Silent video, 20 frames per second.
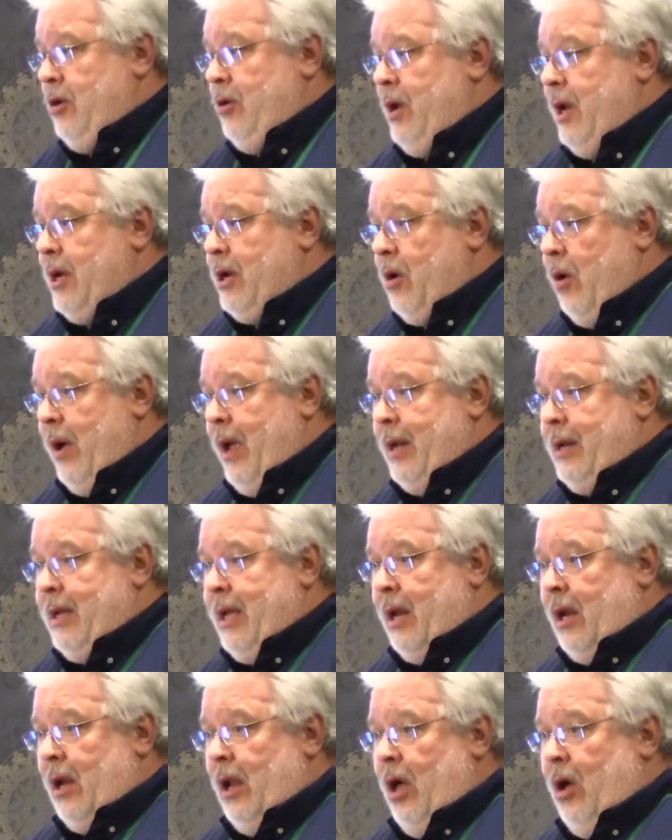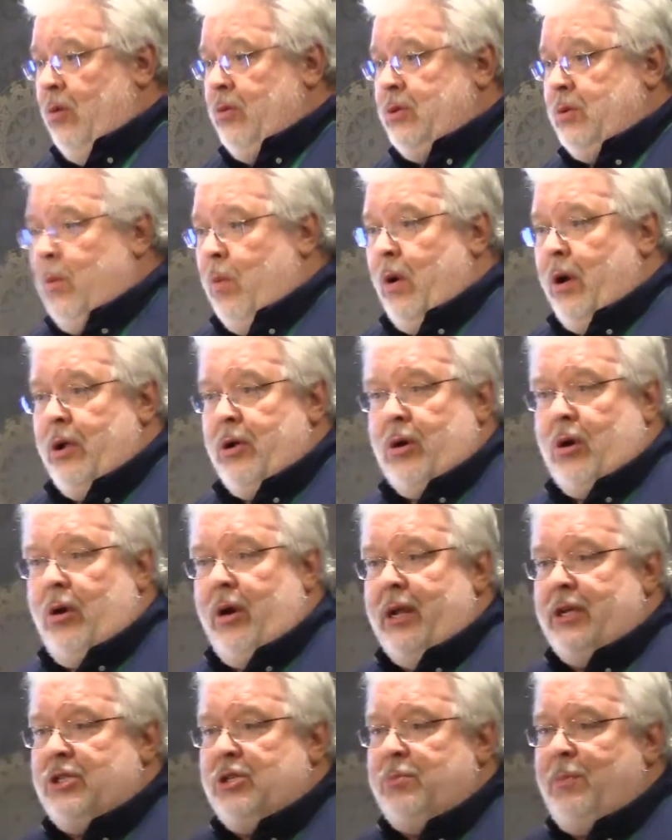you need to go ahead and get a loan to where you're
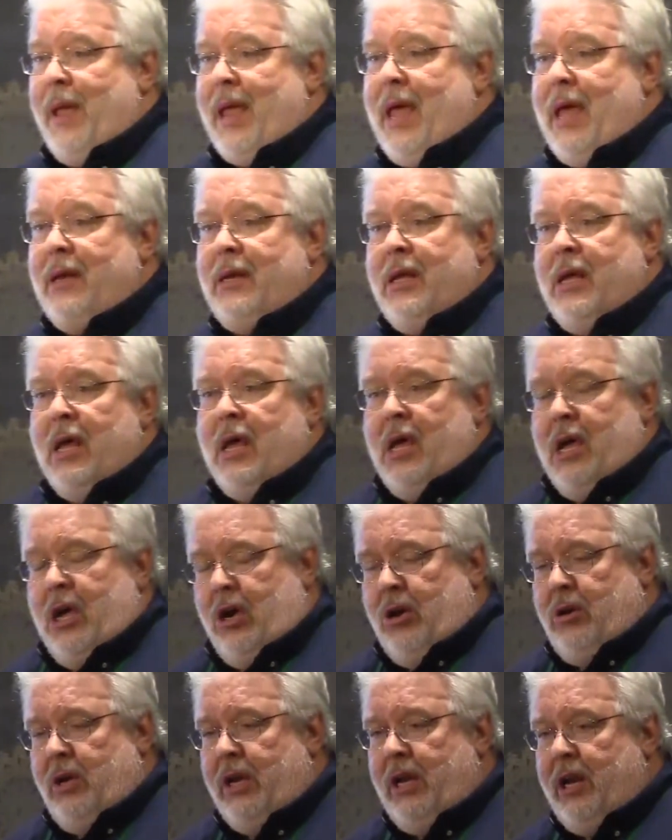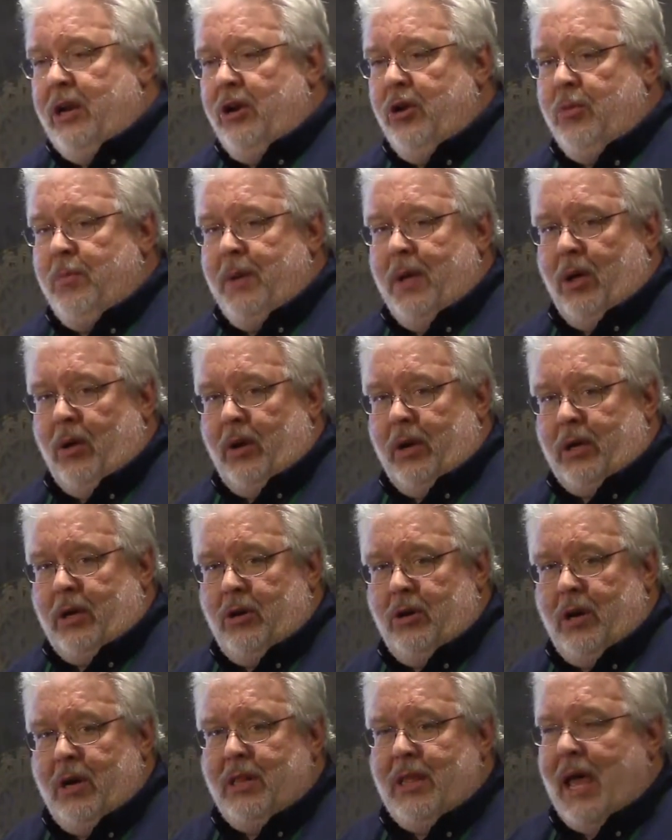going to expand. You need a new building.
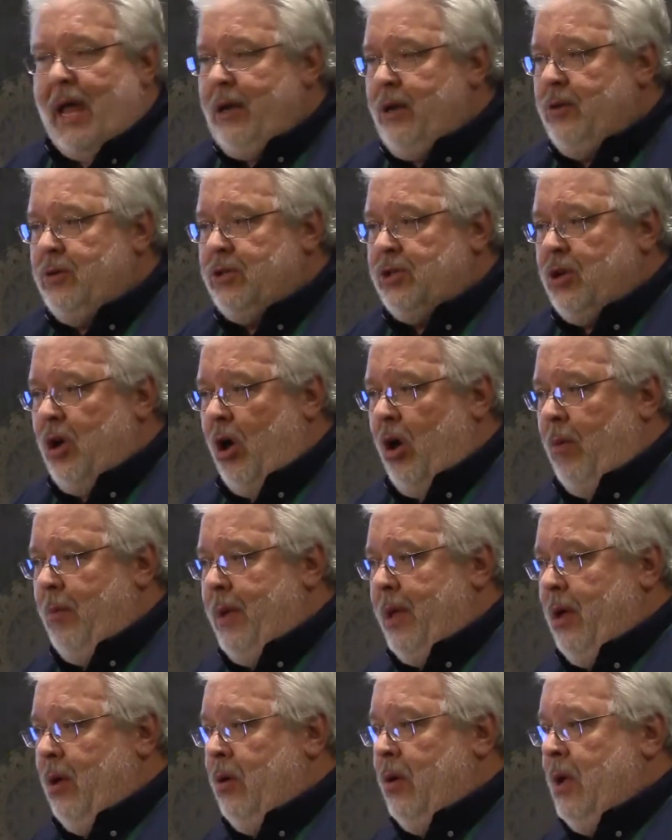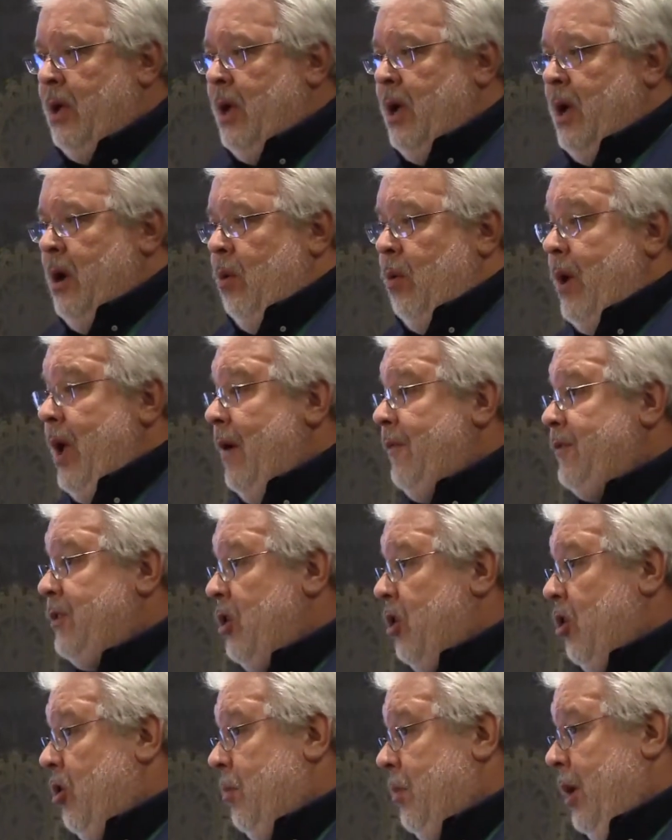You need that new sawmill. We have
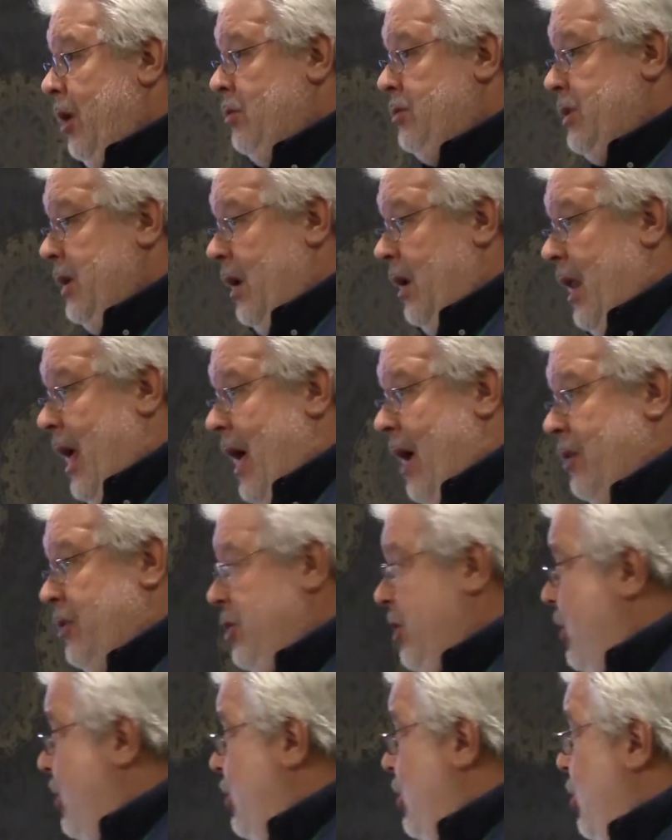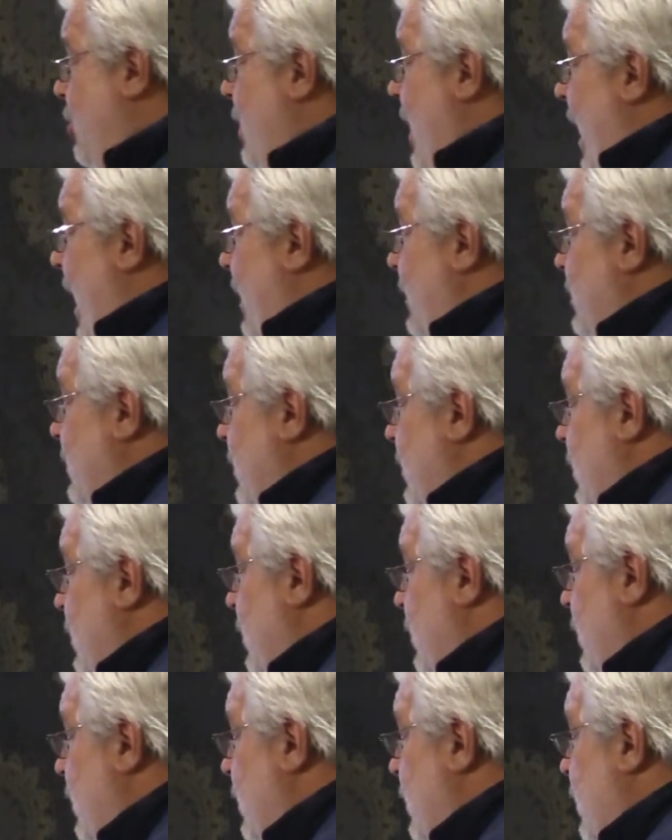term loans that allow you to do that.
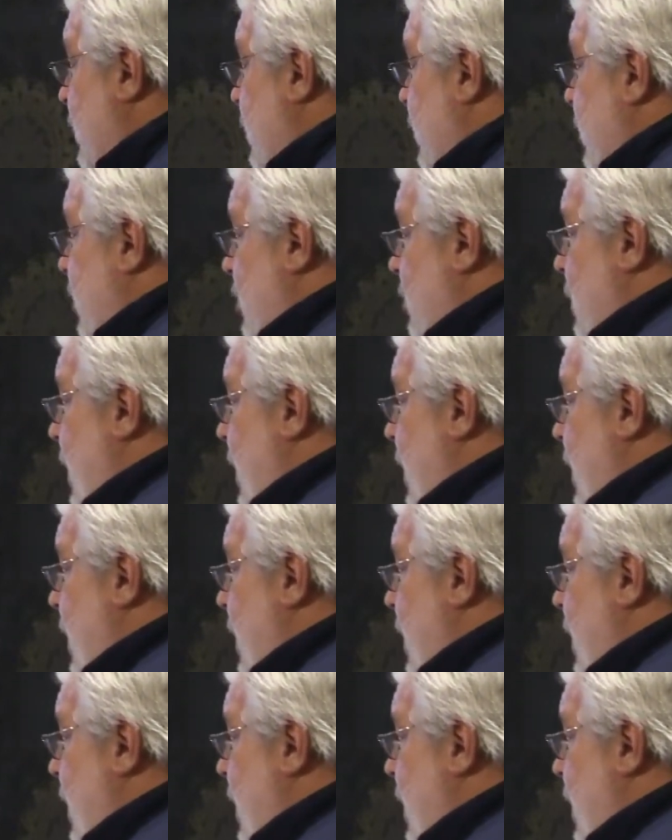You